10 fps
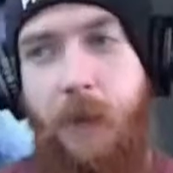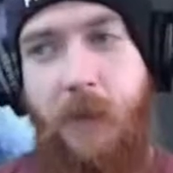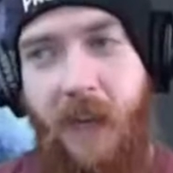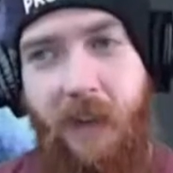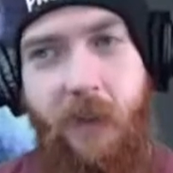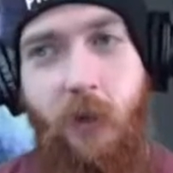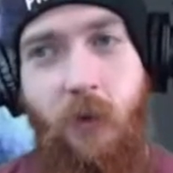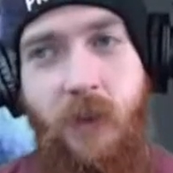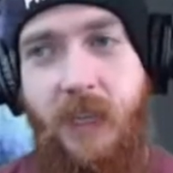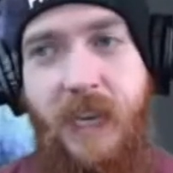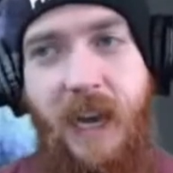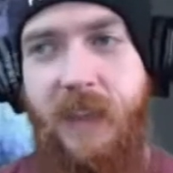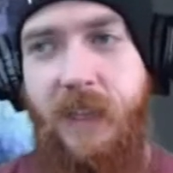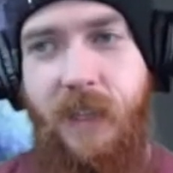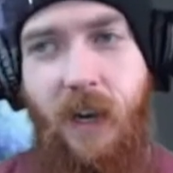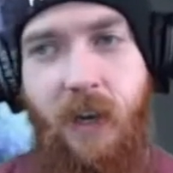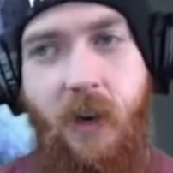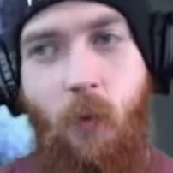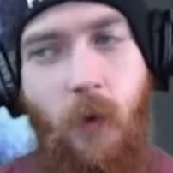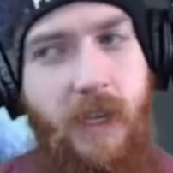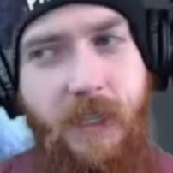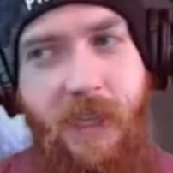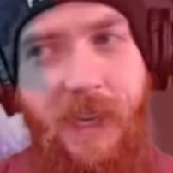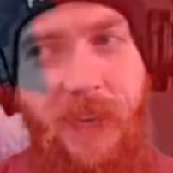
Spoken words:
hill. We've been 3D printing, setting ready for that